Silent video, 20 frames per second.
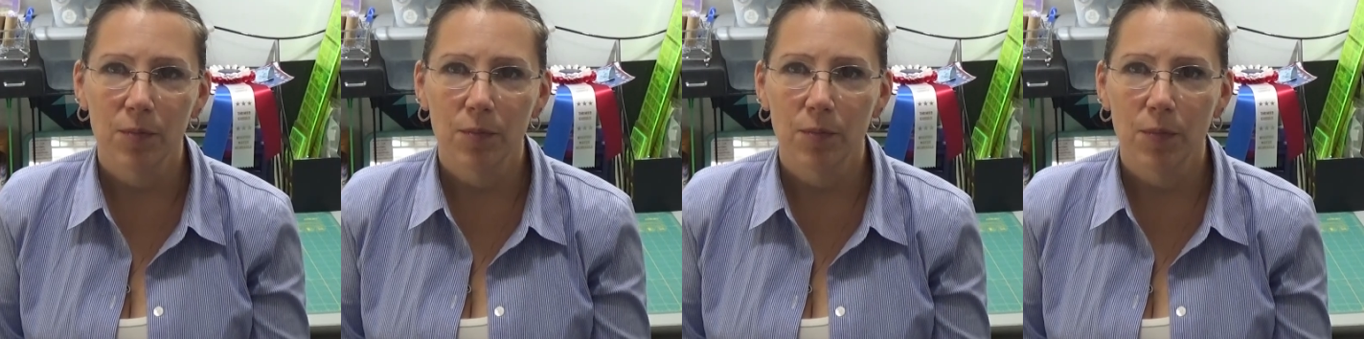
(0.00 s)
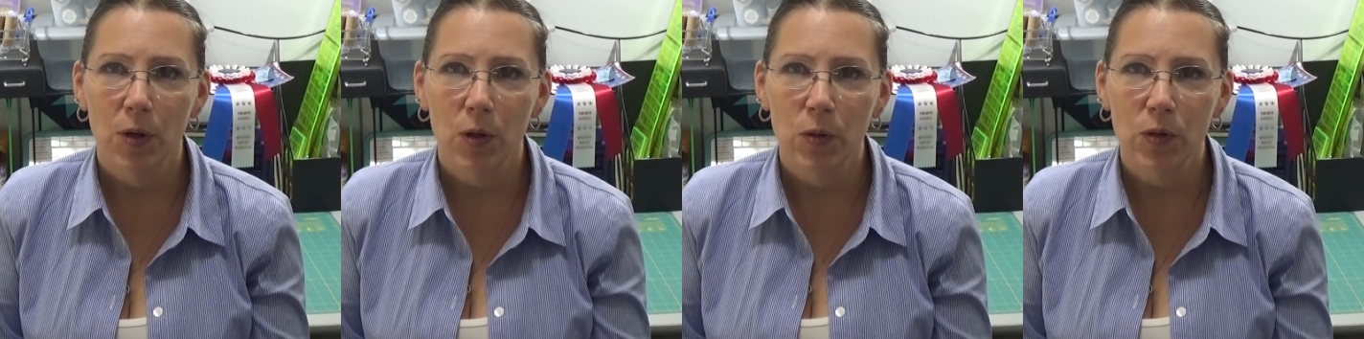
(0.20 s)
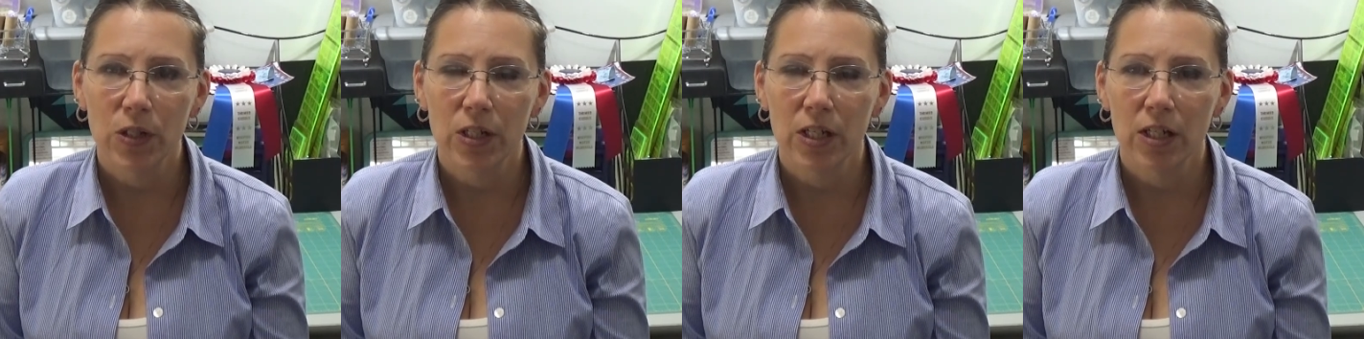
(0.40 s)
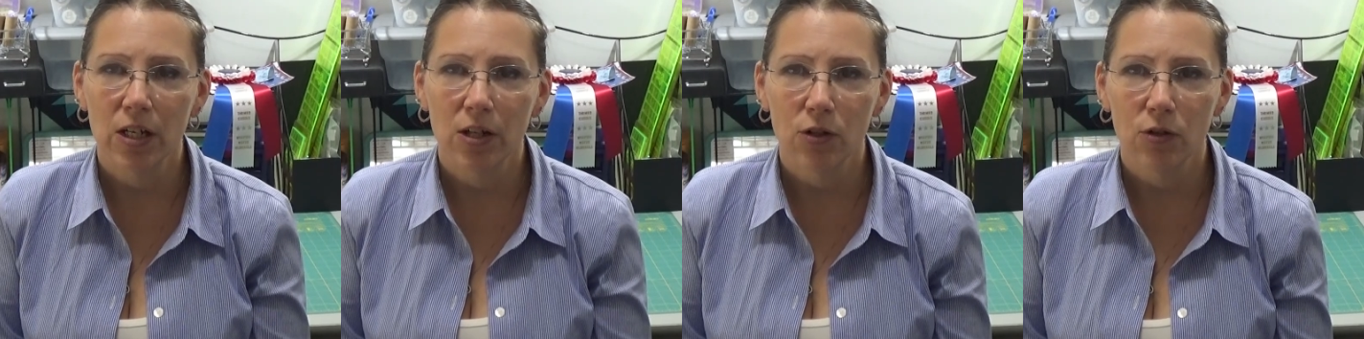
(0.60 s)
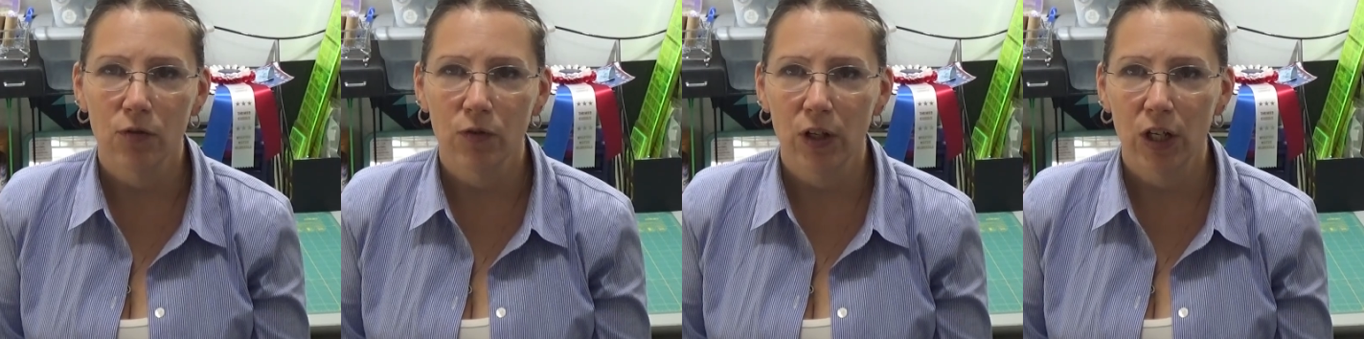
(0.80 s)
post
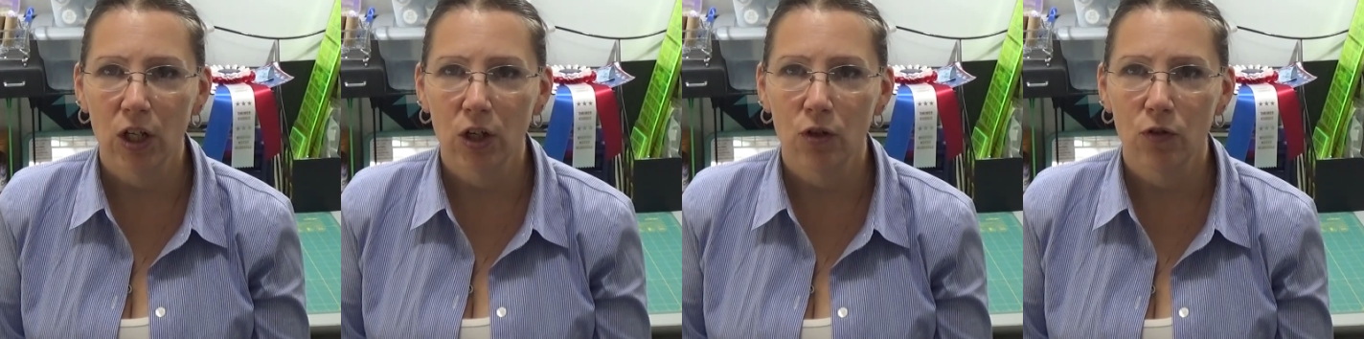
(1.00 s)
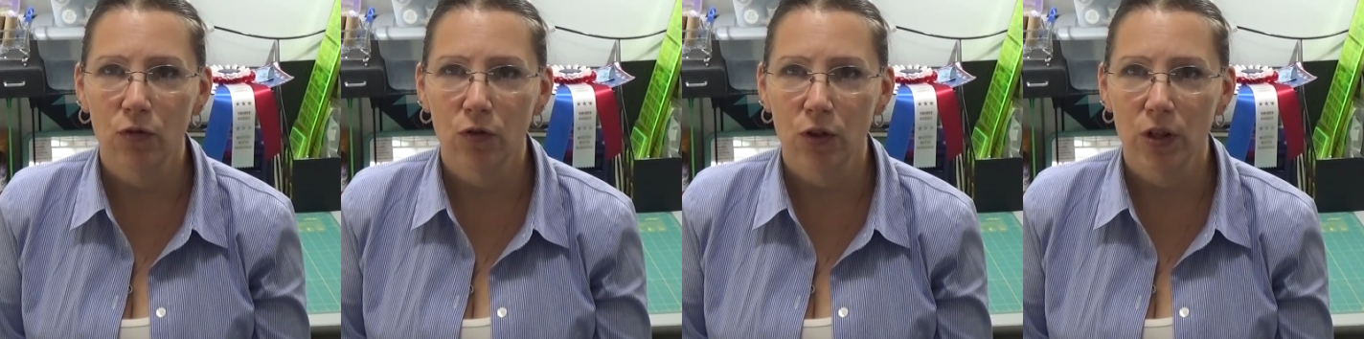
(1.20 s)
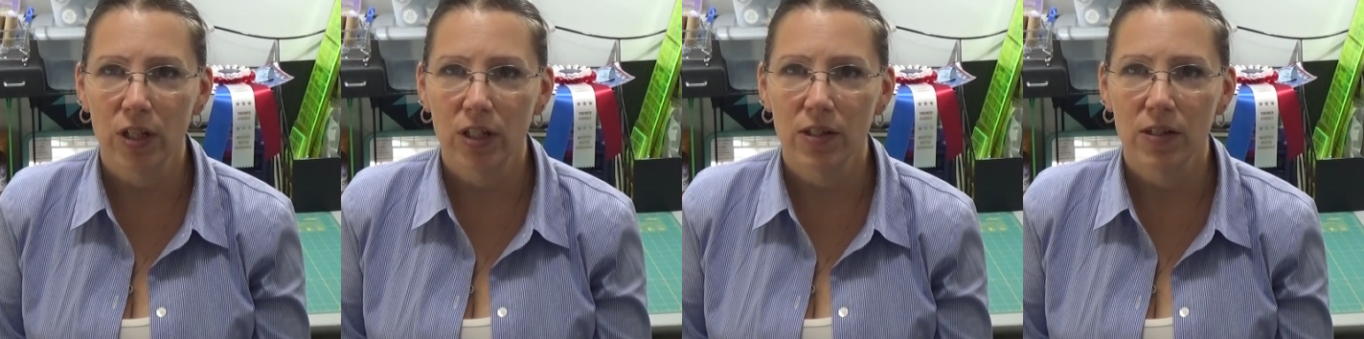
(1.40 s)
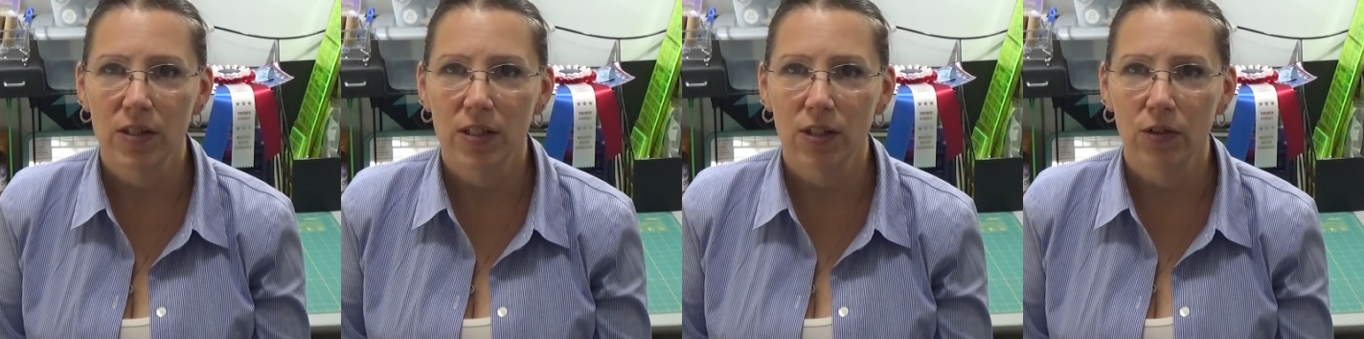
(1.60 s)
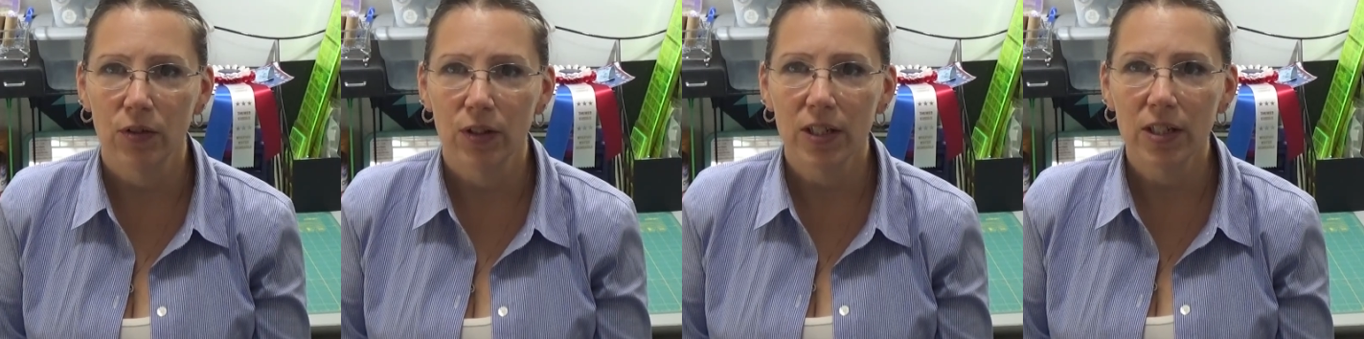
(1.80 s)
another video for this
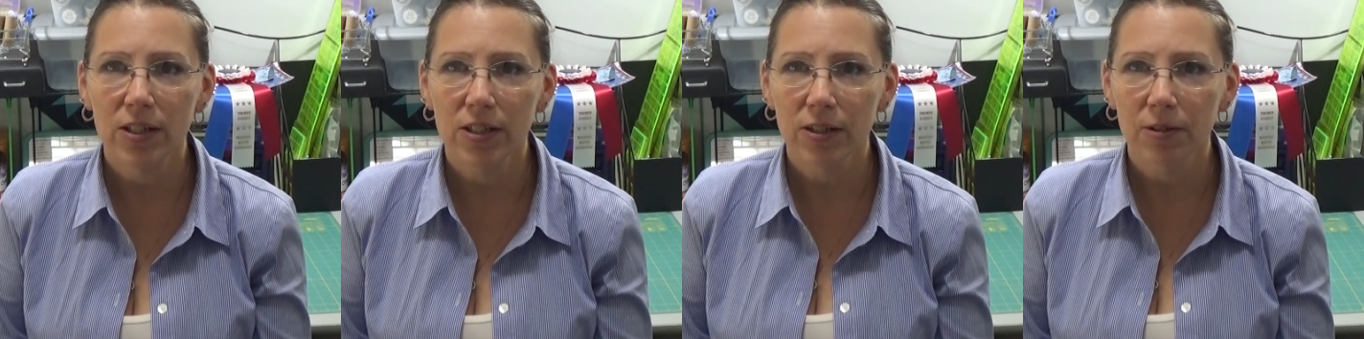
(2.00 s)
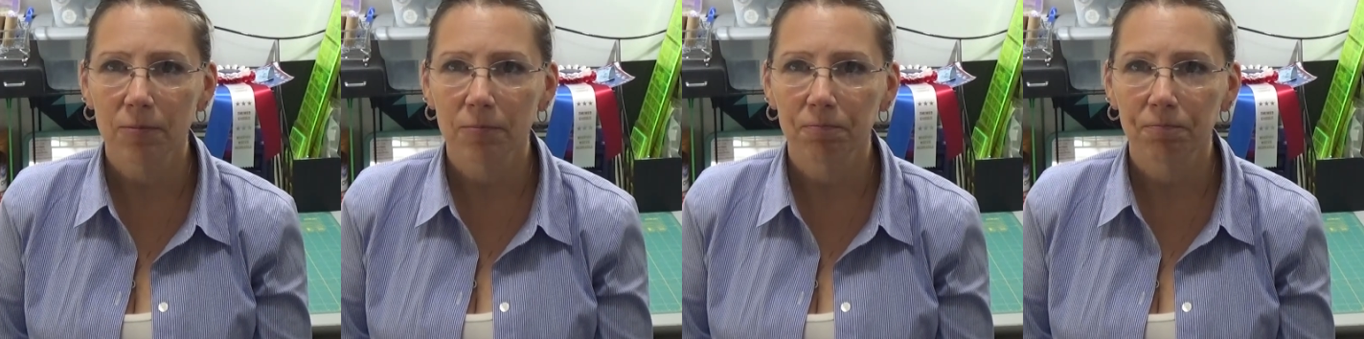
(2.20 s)
series.